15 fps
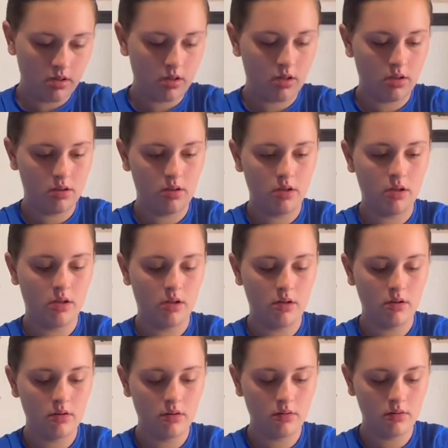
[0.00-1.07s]
And
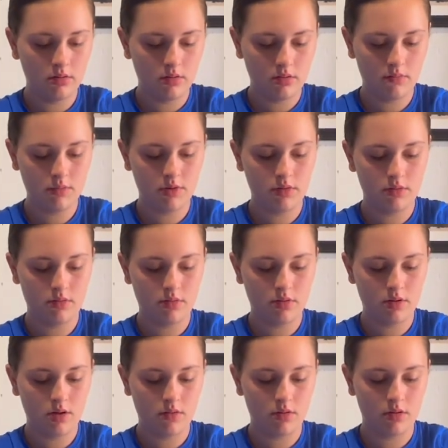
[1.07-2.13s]
then, I'm just going to
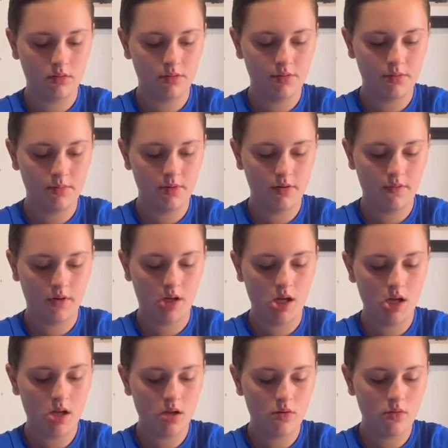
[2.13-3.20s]
go at a little bit of an
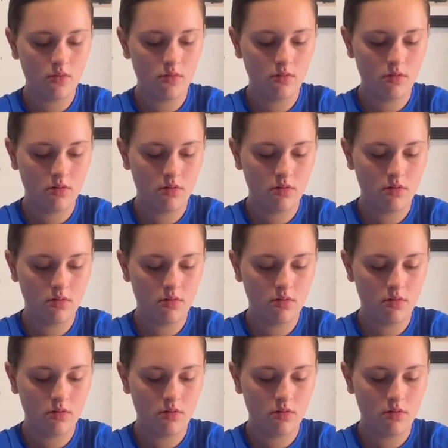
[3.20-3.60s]
angle.